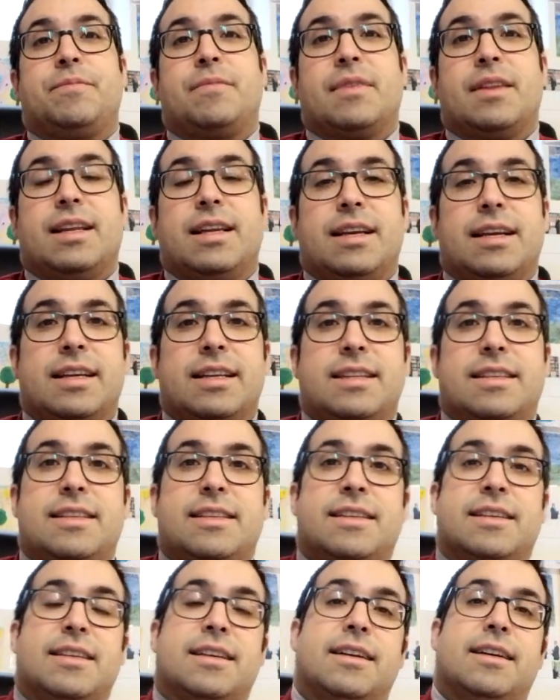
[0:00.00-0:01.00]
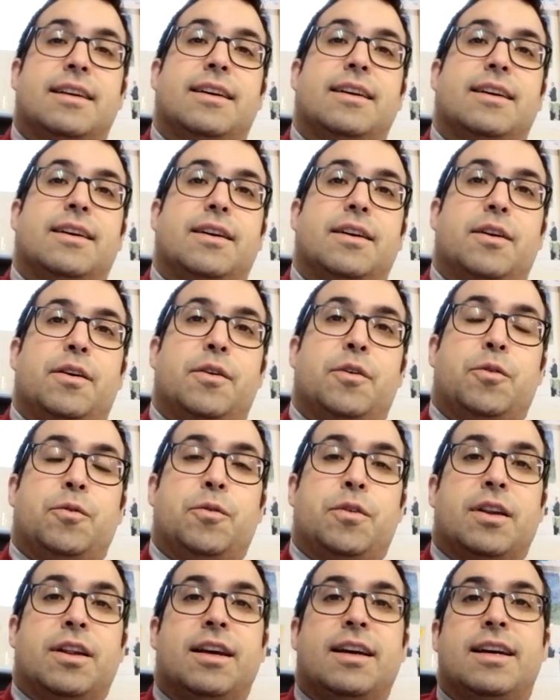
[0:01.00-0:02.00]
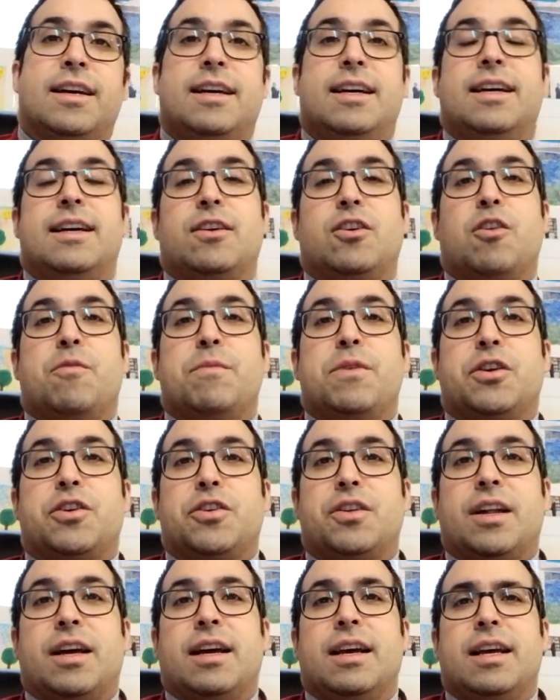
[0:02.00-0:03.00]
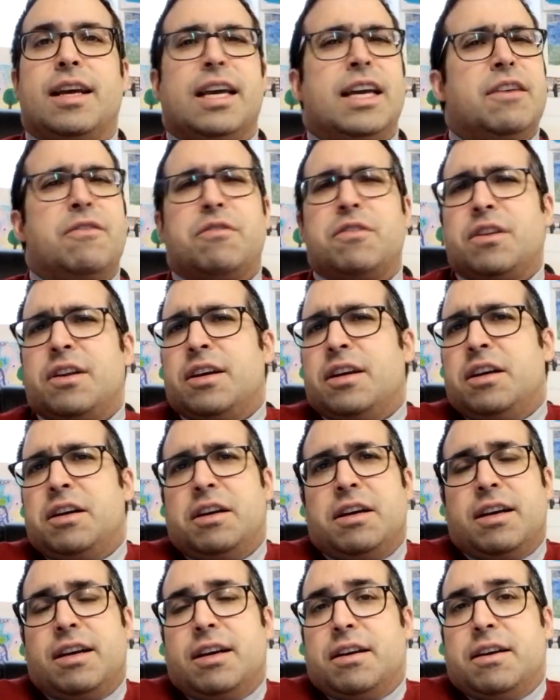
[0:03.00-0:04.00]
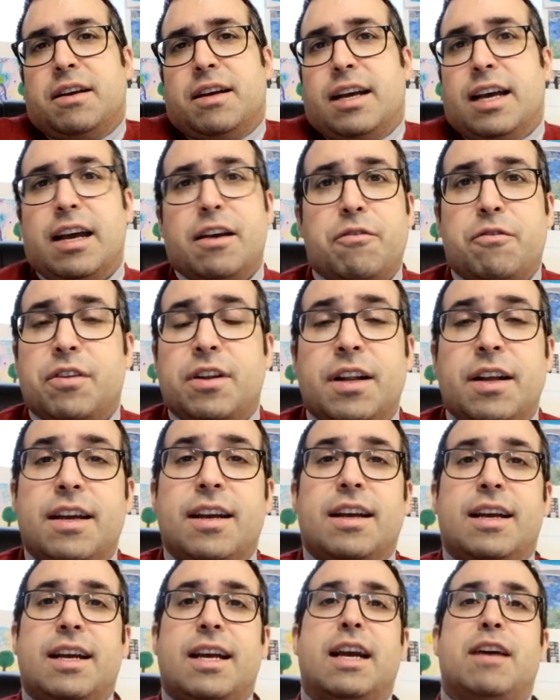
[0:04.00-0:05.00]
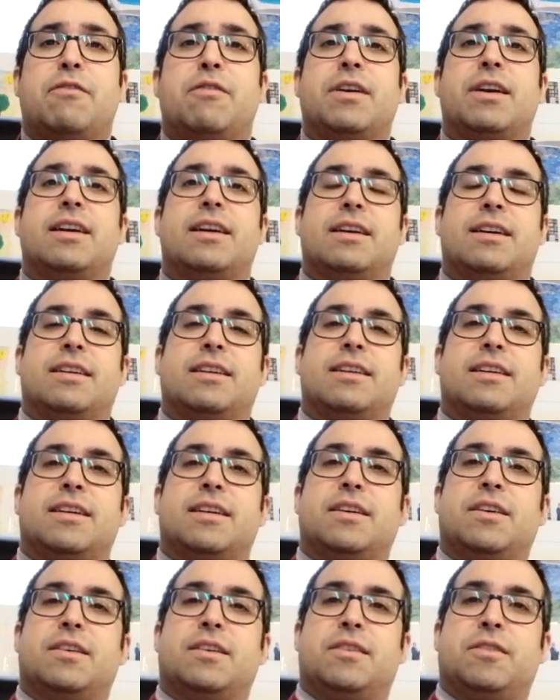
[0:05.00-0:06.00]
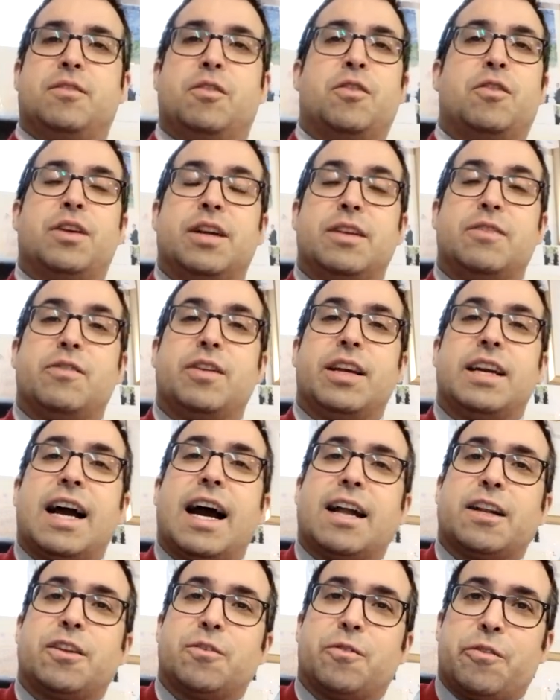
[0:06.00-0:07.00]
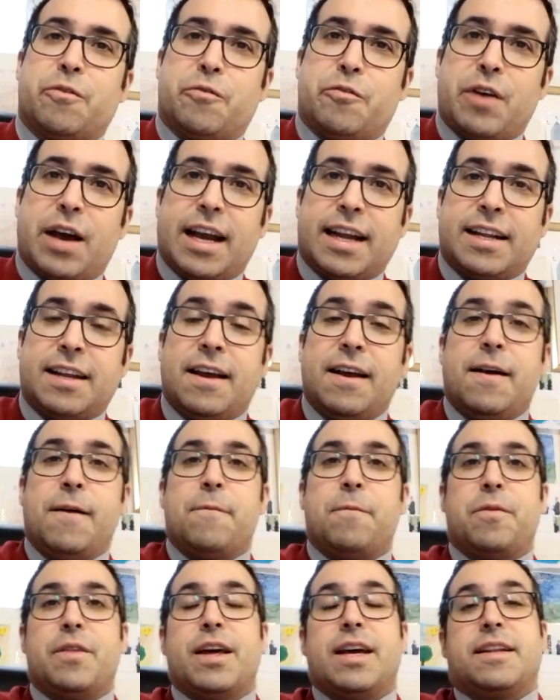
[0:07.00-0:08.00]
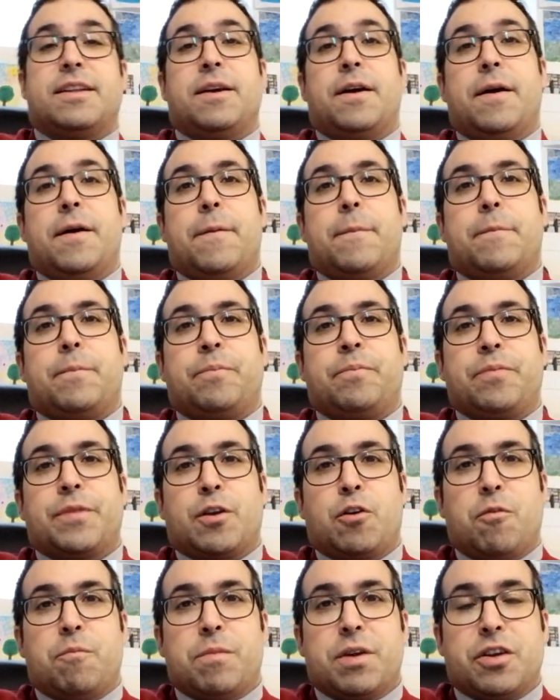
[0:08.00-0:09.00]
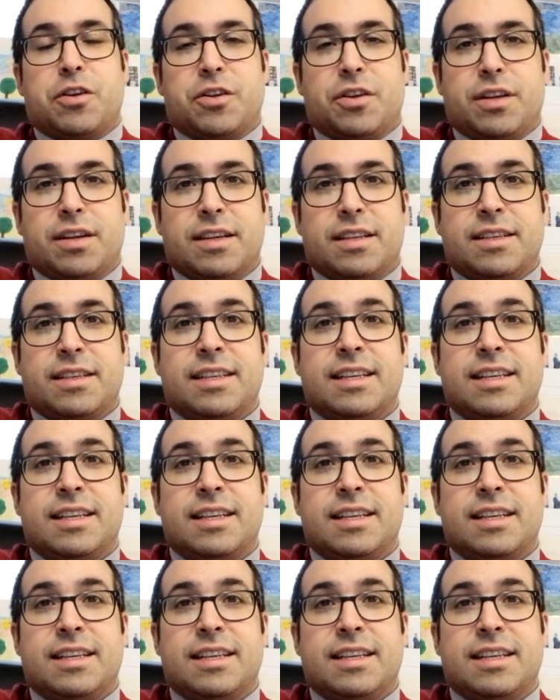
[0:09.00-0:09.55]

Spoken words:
its own commissioner, even having or in regard to the fact that commissioners